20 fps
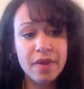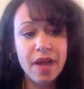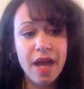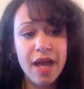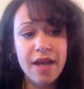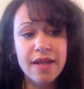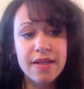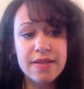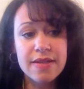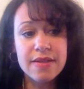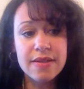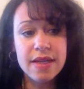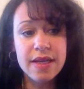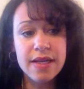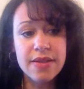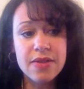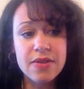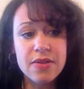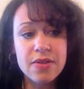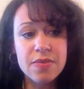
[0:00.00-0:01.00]
And
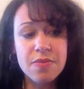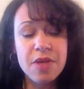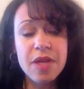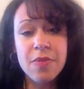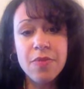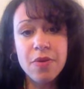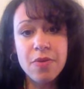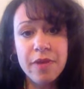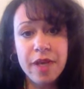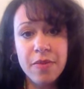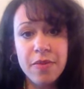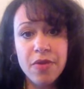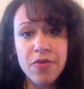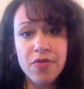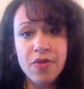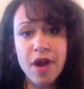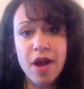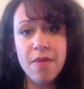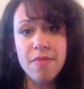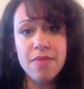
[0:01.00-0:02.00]
it's people maybe
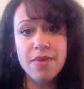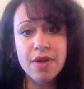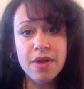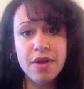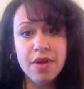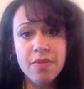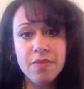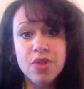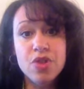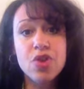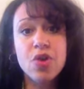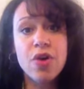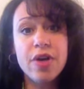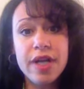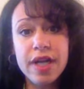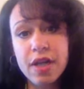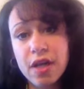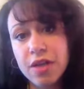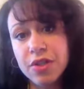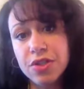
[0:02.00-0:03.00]
from the
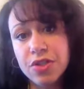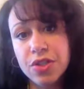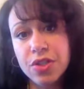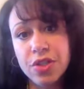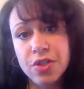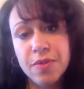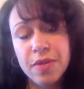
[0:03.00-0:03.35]
majority culture,